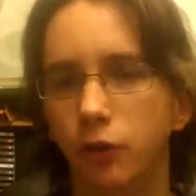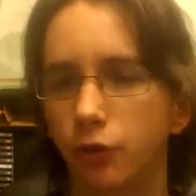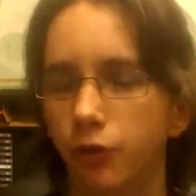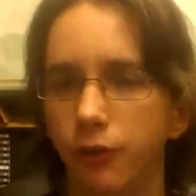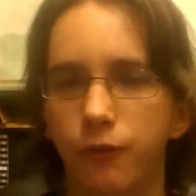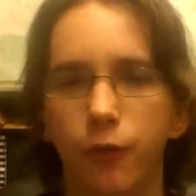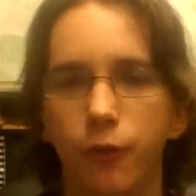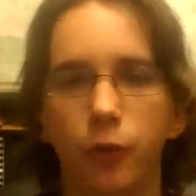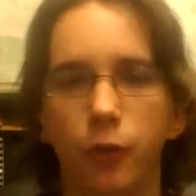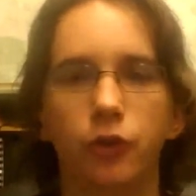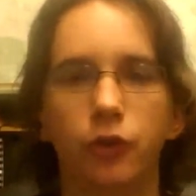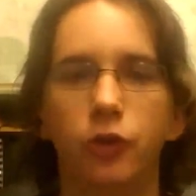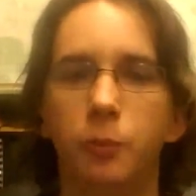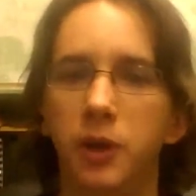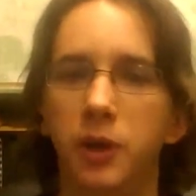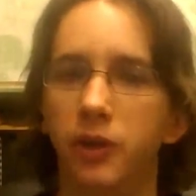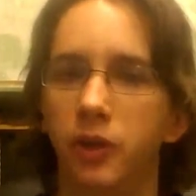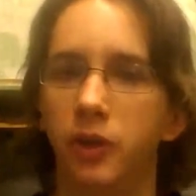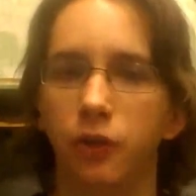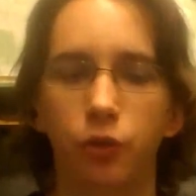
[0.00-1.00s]
reinforces
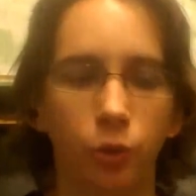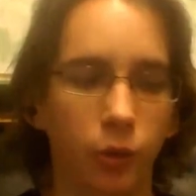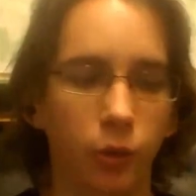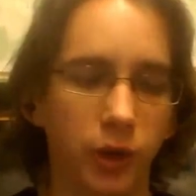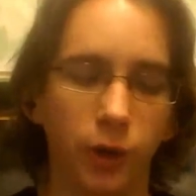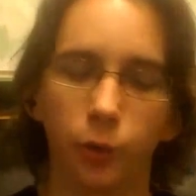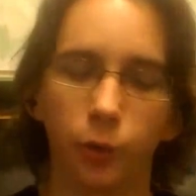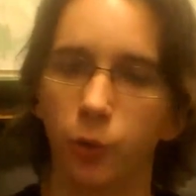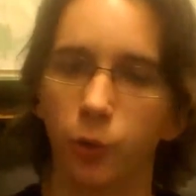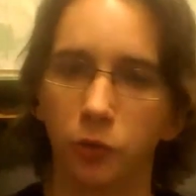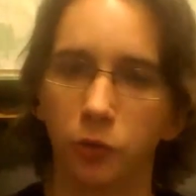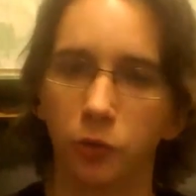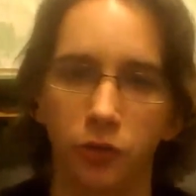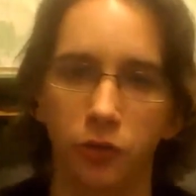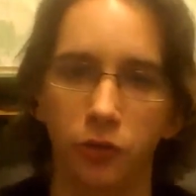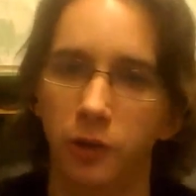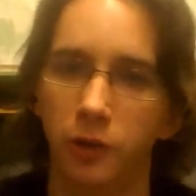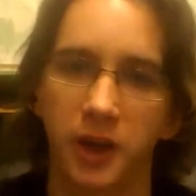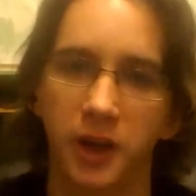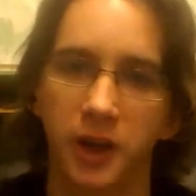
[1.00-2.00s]
to me that Sony are going to
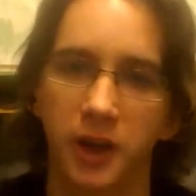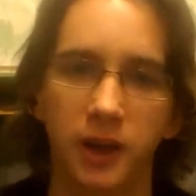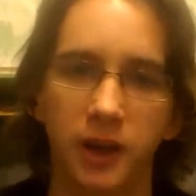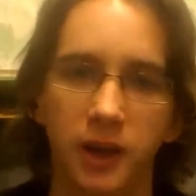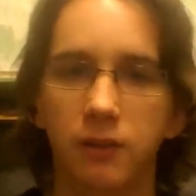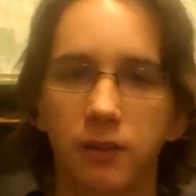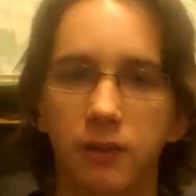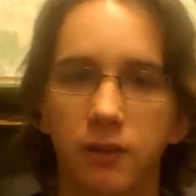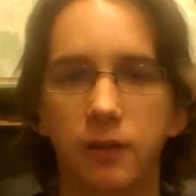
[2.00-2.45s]
do the same again.